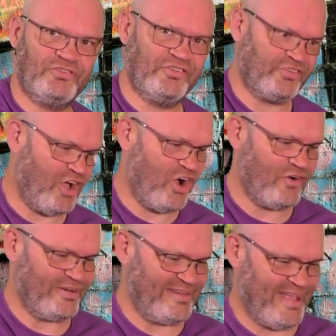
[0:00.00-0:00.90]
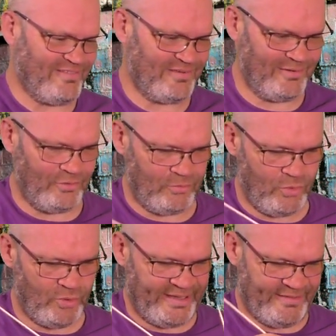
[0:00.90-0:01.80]
the Sahara Desert or
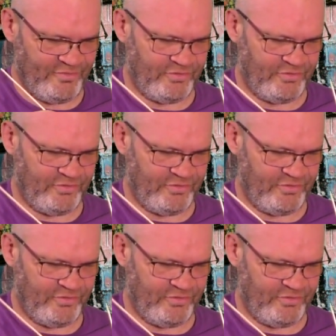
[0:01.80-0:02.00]
walking